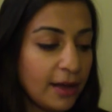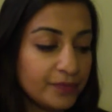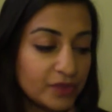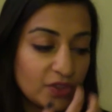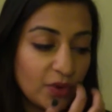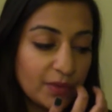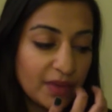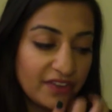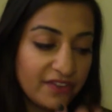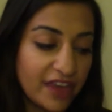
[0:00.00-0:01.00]
So one of
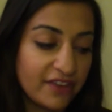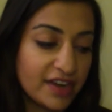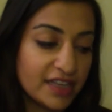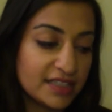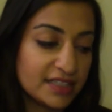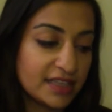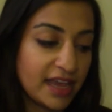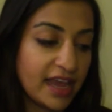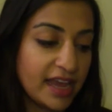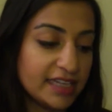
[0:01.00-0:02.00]
my favorites,
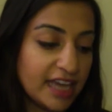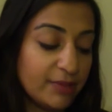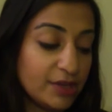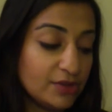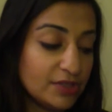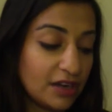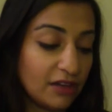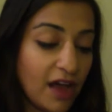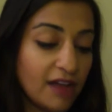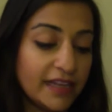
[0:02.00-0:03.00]
and I've been using it a
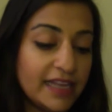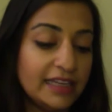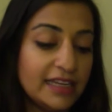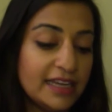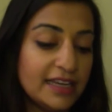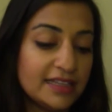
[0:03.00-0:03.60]
lot lately,